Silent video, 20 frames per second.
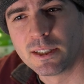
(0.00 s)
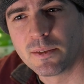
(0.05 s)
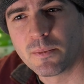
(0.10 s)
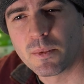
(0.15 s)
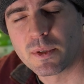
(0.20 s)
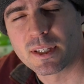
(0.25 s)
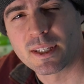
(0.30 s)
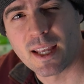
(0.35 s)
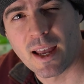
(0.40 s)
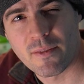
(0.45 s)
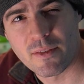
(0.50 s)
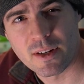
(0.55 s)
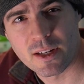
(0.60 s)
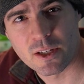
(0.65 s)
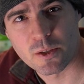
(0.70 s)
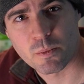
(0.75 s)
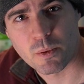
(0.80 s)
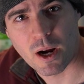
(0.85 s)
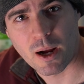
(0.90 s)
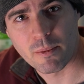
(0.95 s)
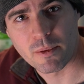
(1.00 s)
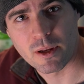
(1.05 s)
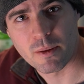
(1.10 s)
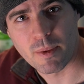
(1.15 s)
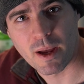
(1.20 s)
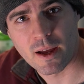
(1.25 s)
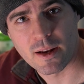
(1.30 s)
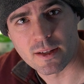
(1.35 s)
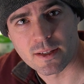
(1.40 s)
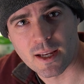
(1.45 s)
70s, probably
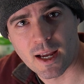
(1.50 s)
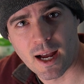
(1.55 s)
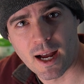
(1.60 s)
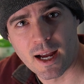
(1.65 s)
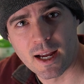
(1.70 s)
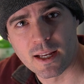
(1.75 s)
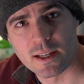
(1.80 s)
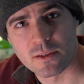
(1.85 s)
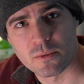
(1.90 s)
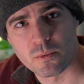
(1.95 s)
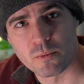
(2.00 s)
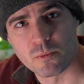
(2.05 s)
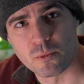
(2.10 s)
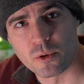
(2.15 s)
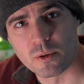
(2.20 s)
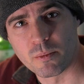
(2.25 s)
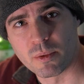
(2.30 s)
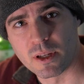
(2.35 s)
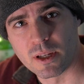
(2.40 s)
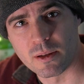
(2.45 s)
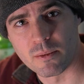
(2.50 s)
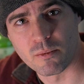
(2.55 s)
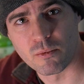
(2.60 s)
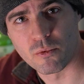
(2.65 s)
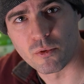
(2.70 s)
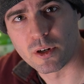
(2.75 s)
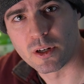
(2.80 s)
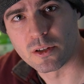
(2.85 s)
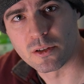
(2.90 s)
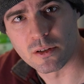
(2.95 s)
about as high as would be
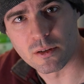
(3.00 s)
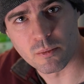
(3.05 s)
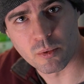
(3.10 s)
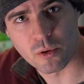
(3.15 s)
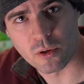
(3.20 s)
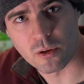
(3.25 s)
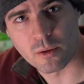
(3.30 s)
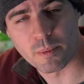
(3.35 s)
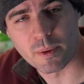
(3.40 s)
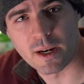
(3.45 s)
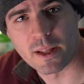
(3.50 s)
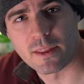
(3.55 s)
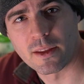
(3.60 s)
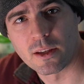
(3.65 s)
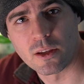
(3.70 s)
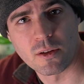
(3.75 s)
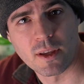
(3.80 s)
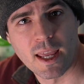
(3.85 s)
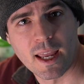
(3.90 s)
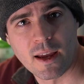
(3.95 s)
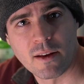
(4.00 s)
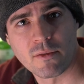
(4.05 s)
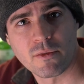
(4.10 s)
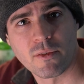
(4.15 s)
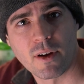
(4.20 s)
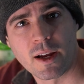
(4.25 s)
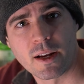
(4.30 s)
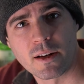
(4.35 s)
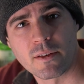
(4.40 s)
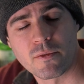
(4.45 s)
reasonable, but I think you can
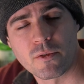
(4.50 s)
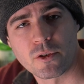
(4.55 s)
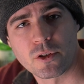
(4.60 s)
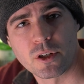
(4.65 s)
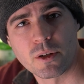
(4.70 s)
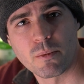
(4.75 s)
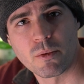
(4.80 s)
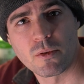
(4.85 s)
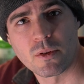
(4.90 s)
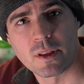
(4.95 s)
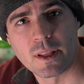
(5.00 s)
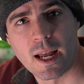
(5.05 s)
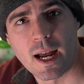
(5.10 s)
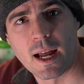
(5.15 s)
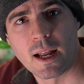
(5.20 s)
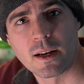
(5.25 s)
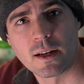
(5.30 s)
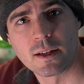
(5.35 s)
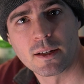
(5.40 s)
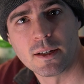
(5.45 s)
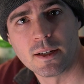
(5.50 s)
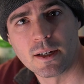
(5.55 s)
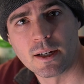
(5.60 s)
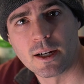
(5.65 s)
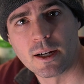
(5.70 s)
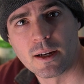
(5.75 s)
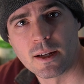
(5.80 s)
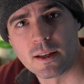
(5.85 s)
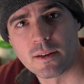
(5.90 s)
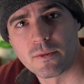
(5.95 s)
find it for cheaper than
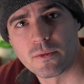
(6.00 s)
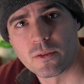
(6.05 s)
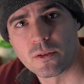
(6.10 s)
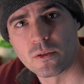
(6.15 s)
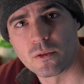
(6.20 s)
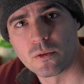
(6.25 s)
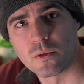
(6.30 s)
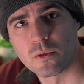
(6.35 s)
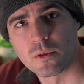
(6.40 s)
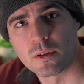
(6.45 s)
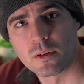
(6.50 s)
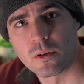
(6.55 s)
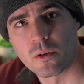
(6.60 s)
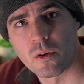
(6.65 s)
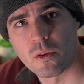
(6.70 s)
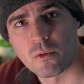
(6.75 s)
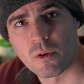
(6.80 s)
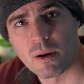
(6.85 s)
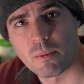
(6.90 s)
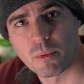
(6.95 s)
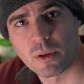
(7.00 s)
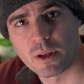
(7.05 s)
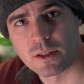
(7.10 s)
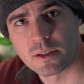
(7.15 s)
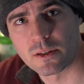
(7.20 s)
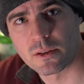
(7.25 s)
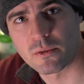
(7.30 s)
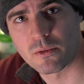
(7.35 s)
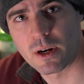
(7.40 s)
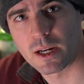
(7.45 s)
that if you go to the right
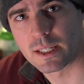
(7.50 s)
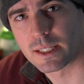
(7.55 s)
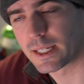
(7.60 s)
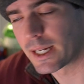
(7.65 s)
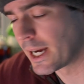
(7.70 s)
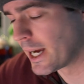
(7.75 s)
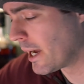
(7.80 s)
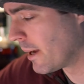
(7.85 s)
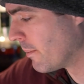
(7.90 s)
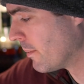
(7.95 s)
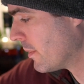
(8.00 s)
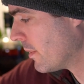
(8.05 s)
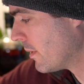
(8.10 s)
place at the right time